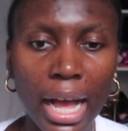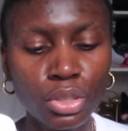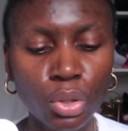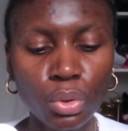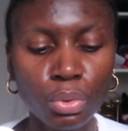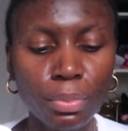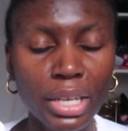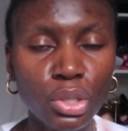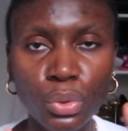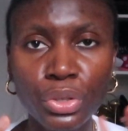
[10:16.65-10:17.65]
So
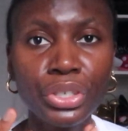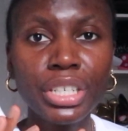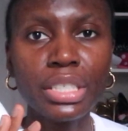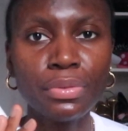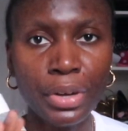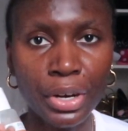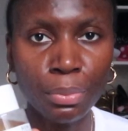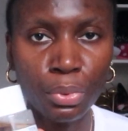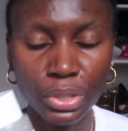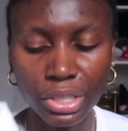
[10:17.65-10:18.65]
my toner is very
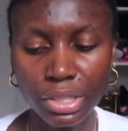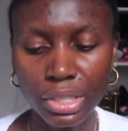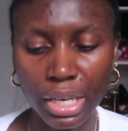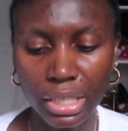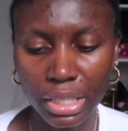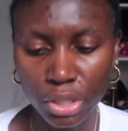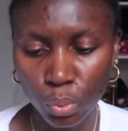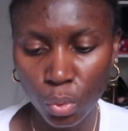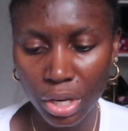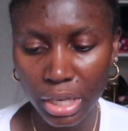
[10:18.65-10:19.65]
important, and this
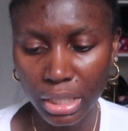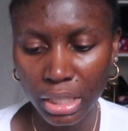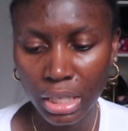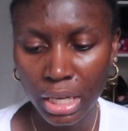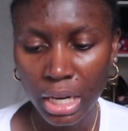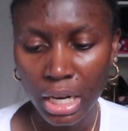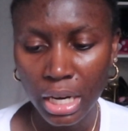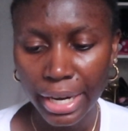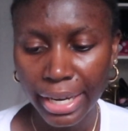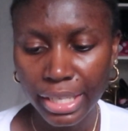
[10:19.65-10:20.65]
one
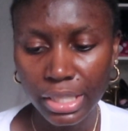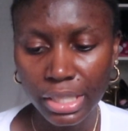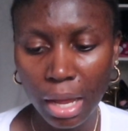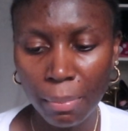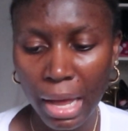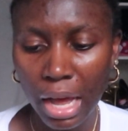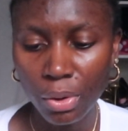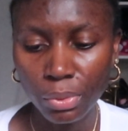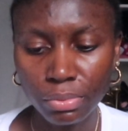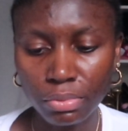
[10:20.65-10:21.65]
is
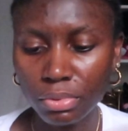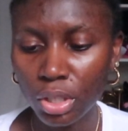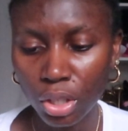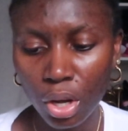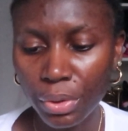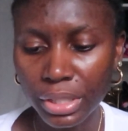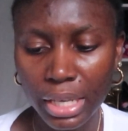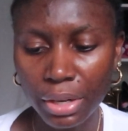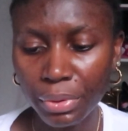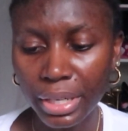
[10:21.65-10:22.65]
about glow. It's
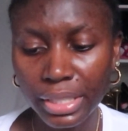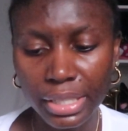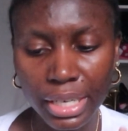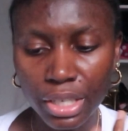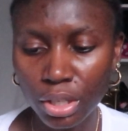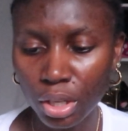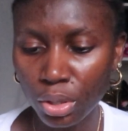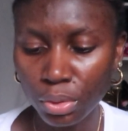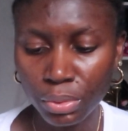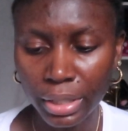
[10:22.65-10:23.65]
like Ready Steady
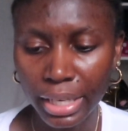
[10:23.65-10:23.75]
Glow.